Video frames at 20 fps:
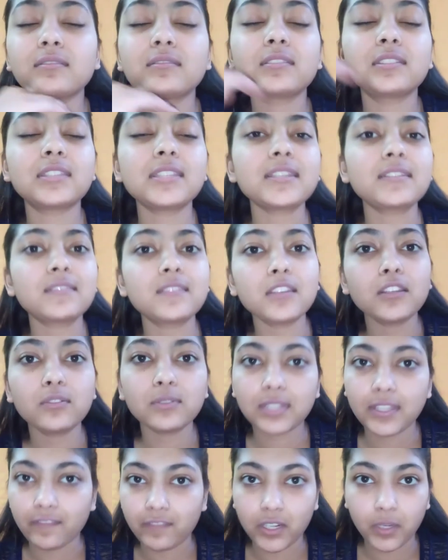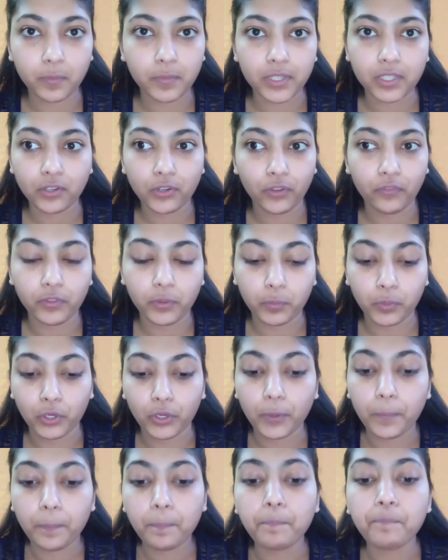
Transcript: 60 to 70% of the book,